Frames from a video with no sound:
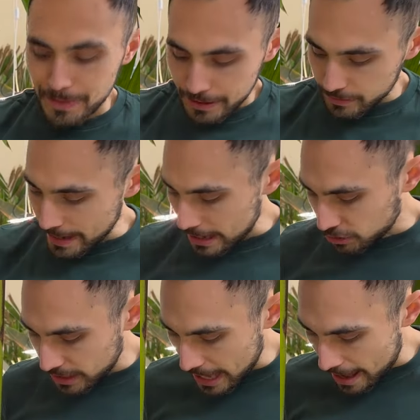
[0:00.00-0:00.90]
So we
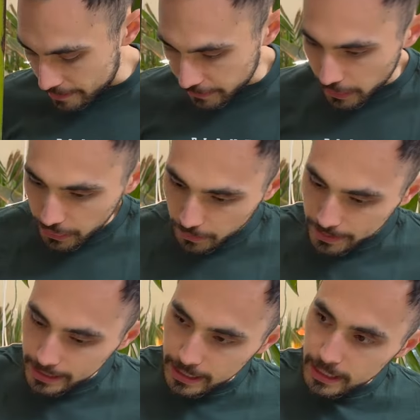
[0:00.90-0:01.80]
actually have
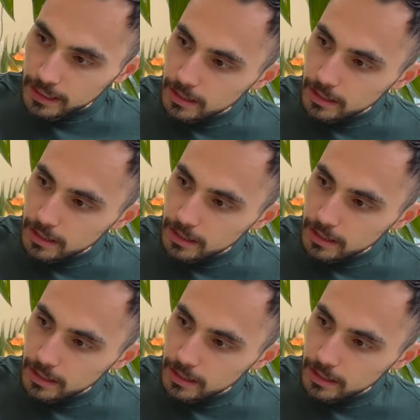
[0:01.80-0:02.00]
3